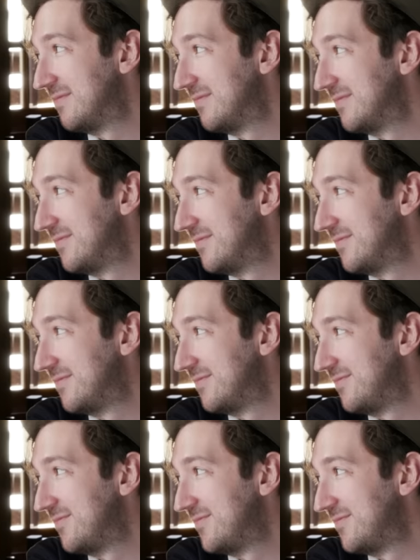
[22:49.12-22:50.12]

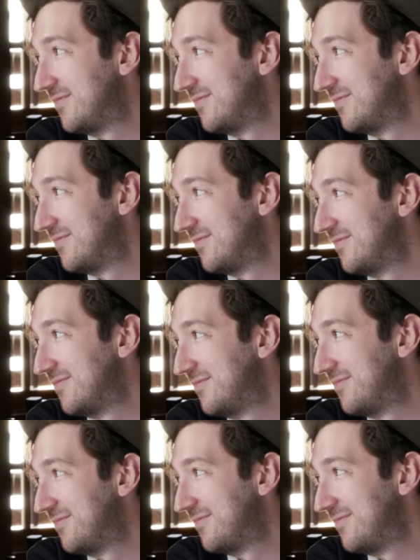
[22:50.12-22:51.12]

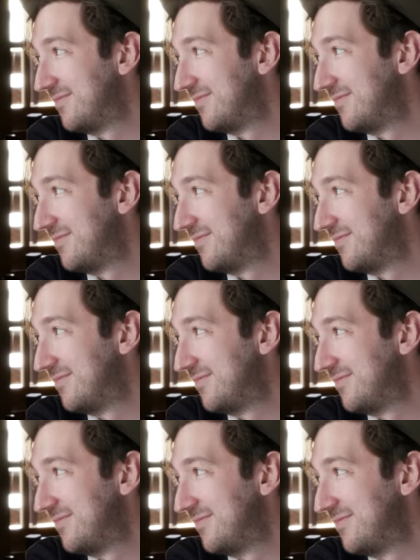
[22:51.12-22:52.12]

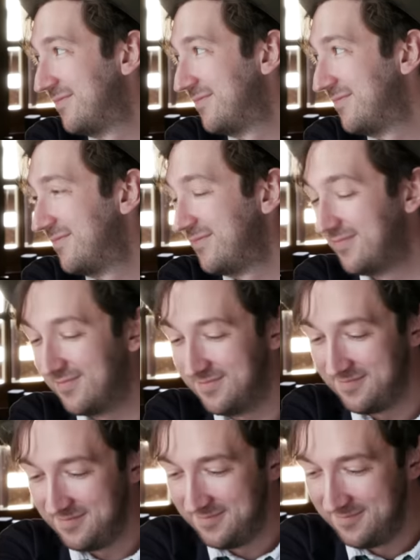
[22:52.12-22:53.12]

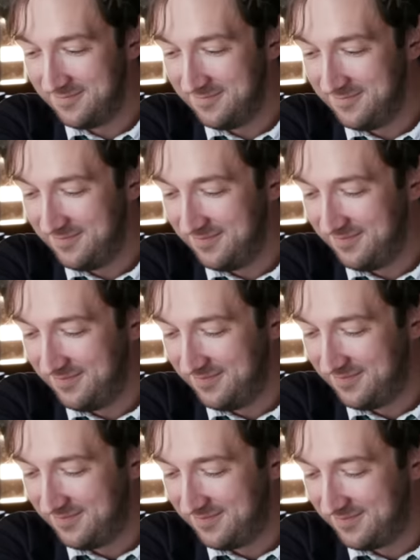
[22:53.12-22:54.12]
The person shown says nothing.